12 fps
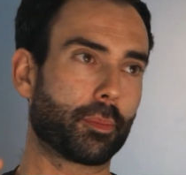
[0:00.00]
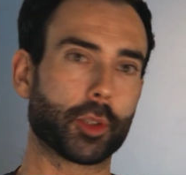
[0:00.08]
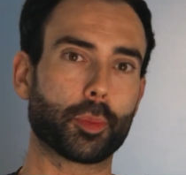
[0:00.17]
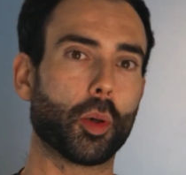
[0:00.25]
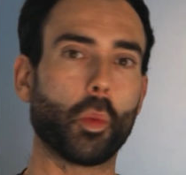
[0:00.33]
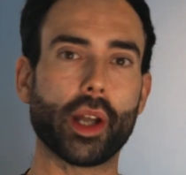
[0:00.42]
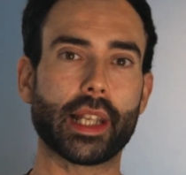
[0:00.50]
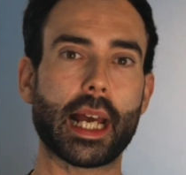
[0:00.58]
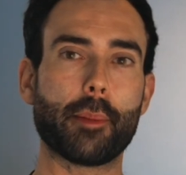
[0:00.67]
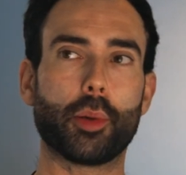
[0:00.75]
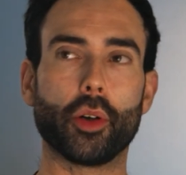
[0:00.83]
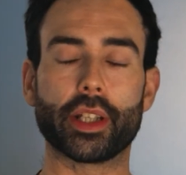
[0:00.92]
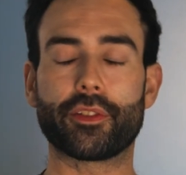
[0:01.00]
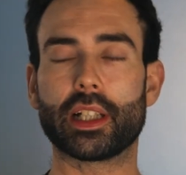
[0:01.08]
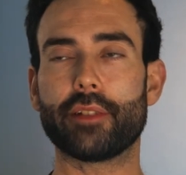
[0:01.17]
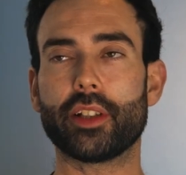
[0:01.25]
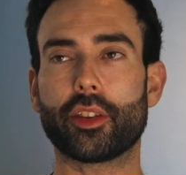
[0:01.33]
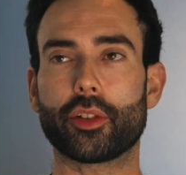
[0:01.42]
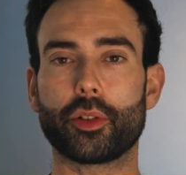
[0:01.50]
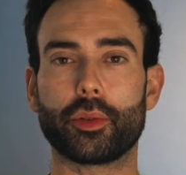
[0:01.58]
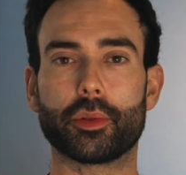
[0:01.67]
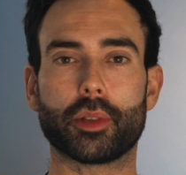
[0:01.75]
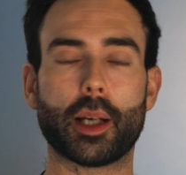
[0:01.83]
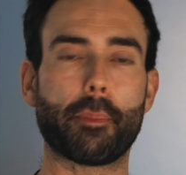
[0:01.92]
Just put one lamp on. If you're living
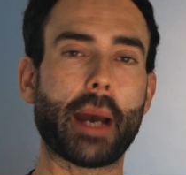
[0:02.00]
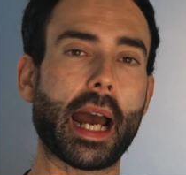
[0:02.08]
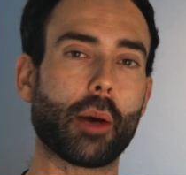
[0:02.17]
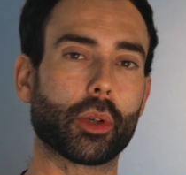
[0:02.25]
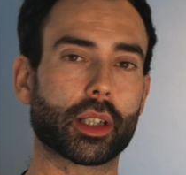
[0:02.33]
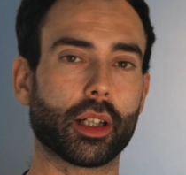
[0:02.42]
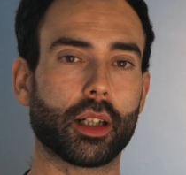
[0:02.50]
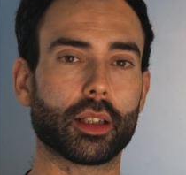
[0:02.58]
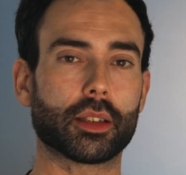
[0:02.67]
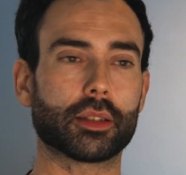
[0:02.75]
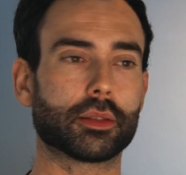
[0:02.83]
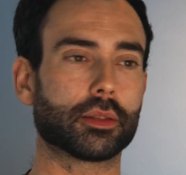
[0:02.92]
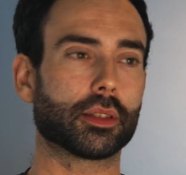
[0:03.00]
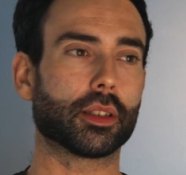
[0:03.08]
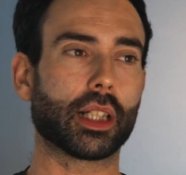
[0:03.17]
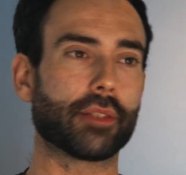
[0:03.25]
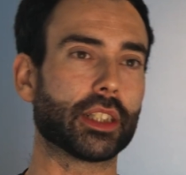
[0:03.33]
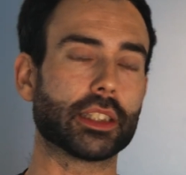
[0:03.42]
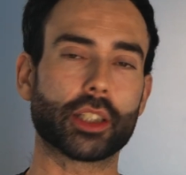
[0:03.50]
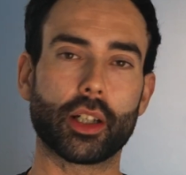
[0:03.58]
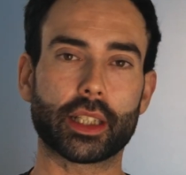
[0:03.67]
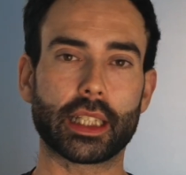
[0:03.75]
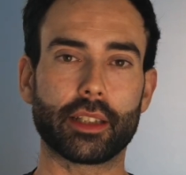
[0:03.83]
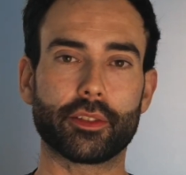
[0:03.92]
through a power cut, I lived in
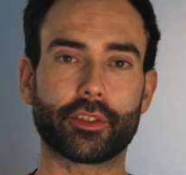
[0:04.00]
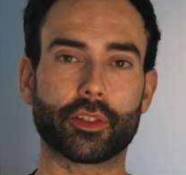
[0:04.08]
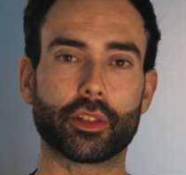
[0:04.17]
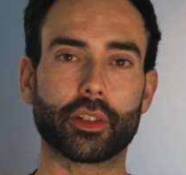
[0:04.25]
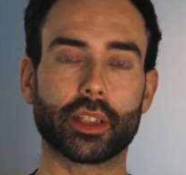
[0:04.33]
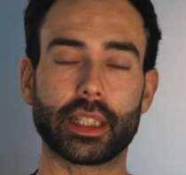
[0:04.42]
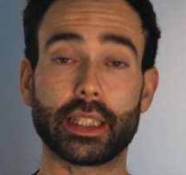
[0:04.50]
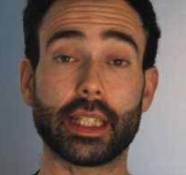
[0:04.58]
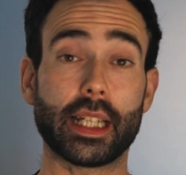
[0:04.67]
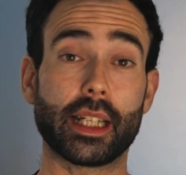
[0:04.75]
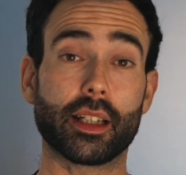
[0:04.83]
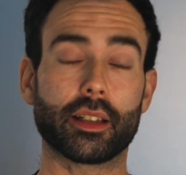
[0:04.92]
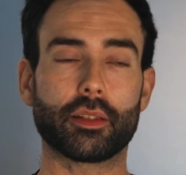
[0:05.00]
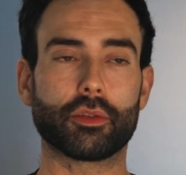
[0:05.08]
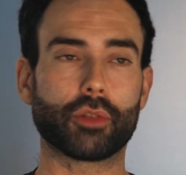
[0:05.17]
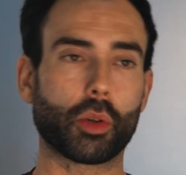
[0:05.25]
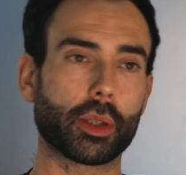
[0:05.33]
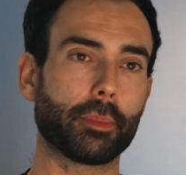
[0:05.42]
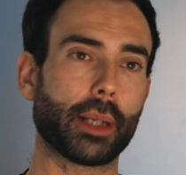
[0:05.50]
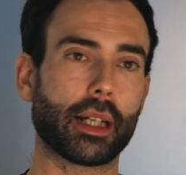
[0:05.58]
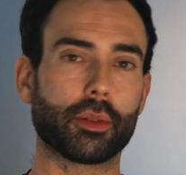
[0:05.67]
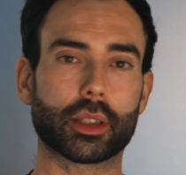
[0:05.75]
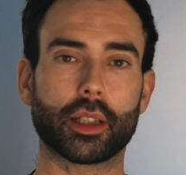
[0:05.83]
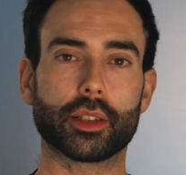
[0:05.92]
Turkey for a year. Rolling
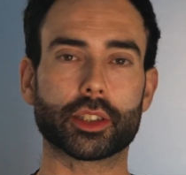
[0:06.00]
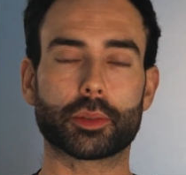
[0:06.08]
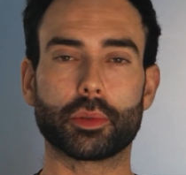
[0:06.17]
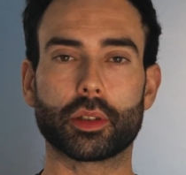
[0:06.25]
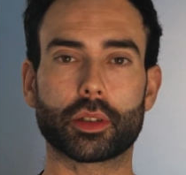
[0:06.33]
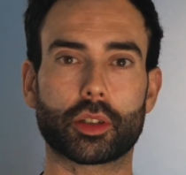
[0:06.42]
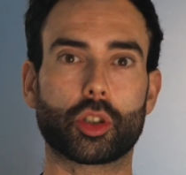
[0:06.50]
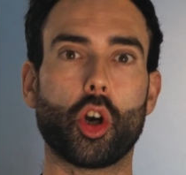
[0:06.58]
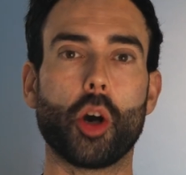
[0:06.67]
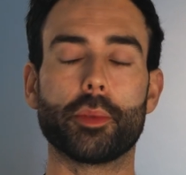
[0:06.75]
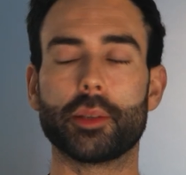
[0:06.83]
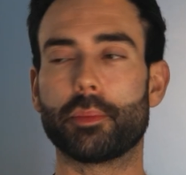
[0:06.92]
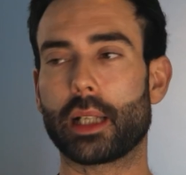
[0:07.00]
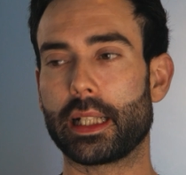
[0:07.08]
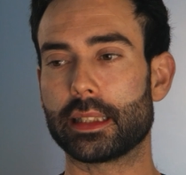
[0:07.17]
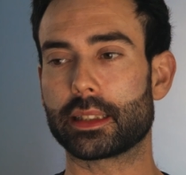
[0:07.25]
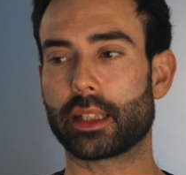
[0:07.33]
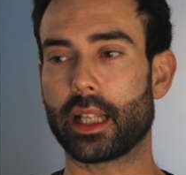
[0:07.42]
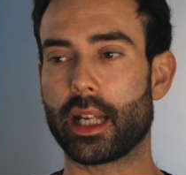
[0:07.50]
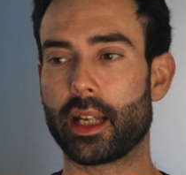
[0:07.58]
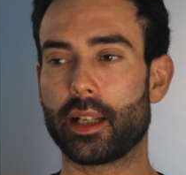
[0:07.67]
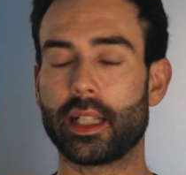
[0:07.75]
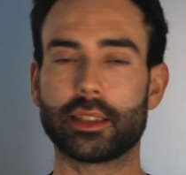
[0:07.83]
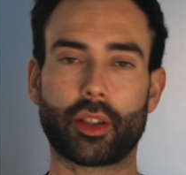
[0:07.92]
power cuts were commonplace
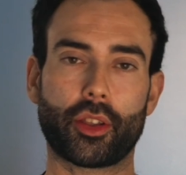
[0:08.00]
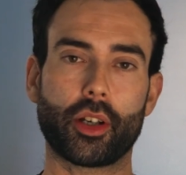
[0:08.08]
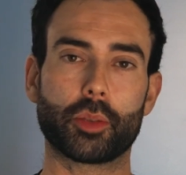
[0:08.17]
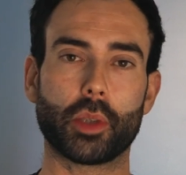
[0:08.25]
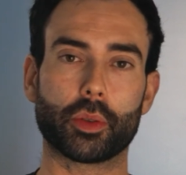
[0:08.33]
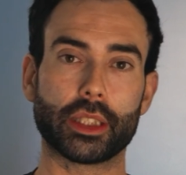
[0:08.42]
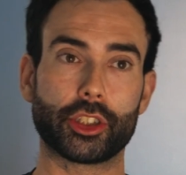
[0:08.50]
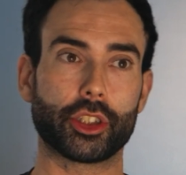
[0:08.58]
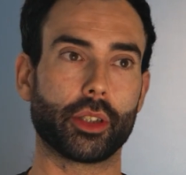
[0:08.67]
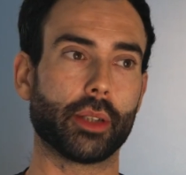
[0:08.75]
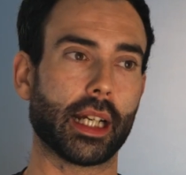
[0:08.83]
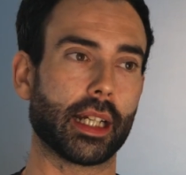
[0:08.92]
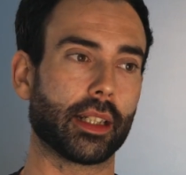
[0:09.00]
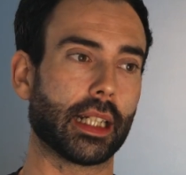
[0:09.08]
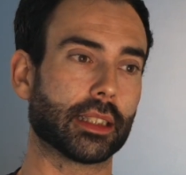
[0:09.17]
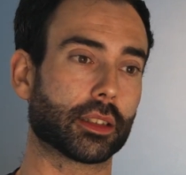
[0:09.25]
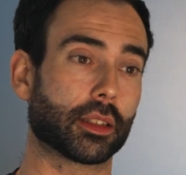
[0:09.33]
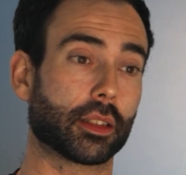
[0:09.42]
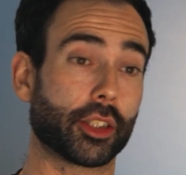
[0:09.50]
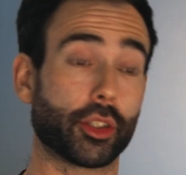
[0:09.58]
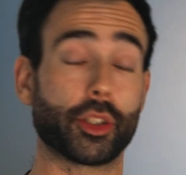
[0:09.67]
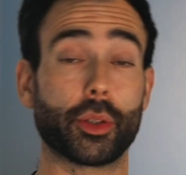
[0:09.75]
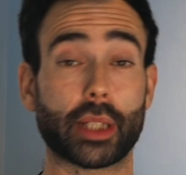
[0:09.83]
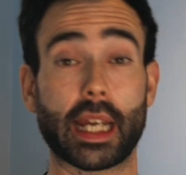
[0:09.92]
there. It's a third world issue, and as
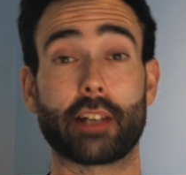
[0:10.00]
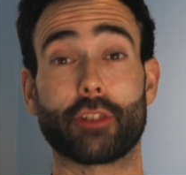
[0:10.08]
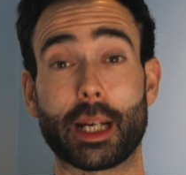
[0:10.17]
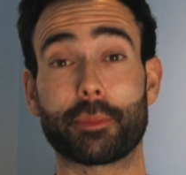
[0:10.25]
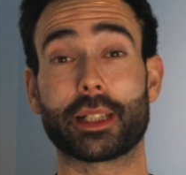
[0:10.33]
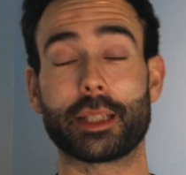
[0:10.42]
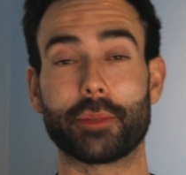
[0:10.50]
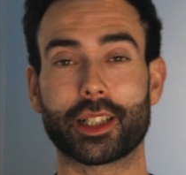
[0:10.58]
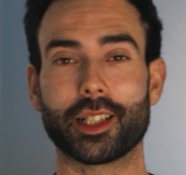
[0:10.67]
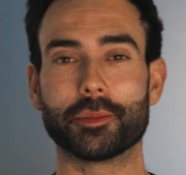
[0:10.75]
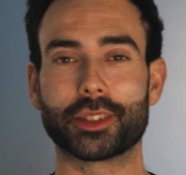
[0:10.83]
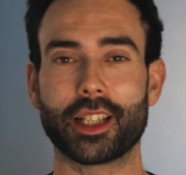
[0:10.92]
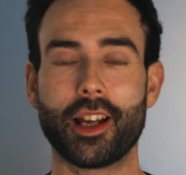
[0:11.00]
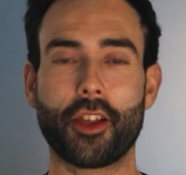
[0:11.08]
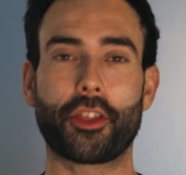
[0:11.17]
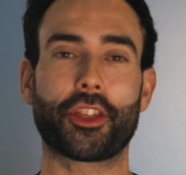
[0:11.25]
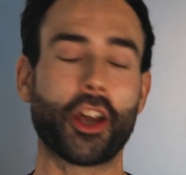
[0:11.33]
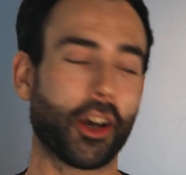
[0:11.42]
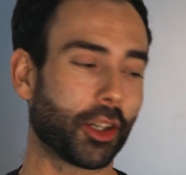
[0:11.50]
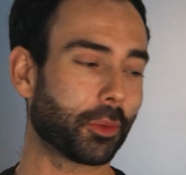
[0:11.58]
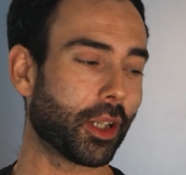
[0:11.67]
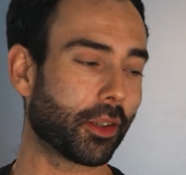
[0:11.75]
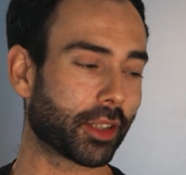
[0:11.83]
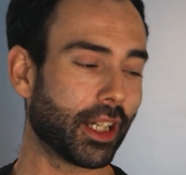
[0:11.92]
the UK rapidly becomes third
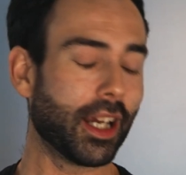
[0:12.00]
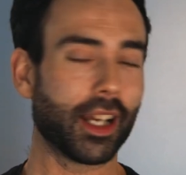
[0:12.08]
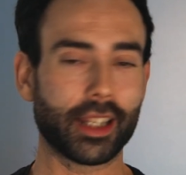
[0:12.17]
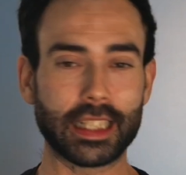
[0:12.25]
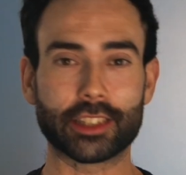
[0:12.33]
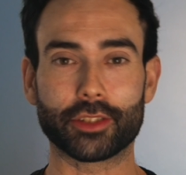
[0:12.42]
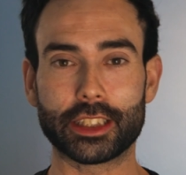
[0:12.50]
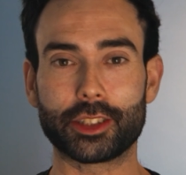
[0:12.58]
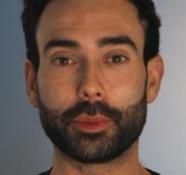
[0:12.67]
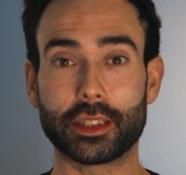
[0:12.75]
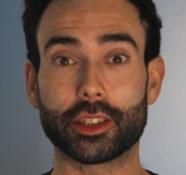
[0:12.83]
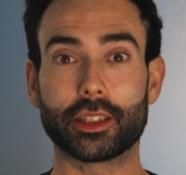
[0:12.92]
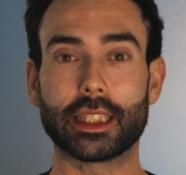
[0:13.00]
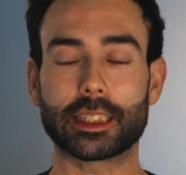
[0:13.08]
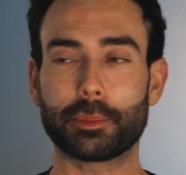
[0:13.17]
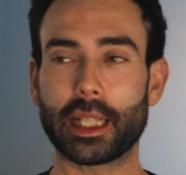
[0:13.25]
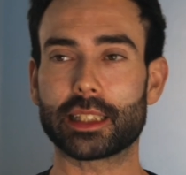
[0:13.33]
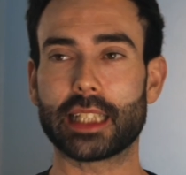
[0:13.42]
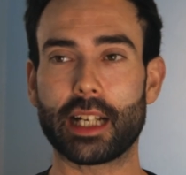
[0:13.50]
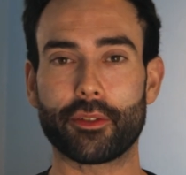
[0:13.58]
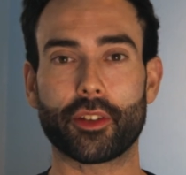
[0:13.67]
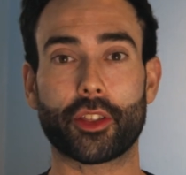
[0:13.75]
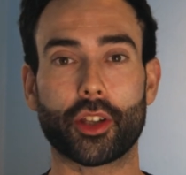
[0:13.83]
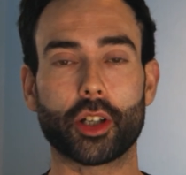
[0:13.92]
world, these are issues we should expect to
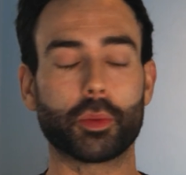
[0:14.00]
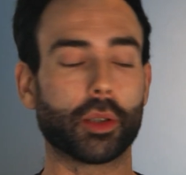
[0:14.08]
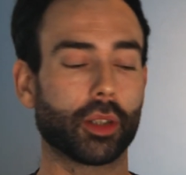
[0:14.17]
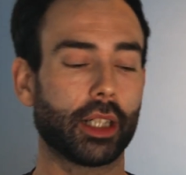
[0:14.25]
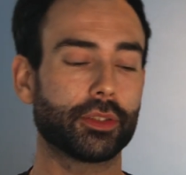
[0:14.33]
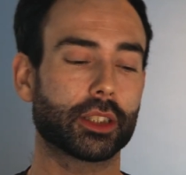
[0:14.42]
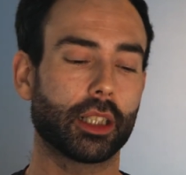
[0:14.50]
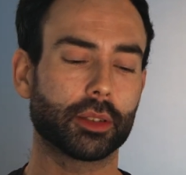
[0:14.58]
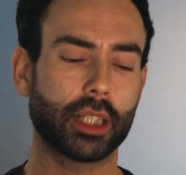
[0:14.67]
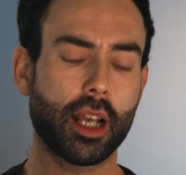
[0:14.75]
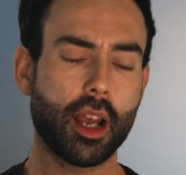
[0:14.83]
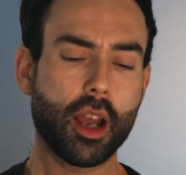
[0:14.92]
have third world lifestyles.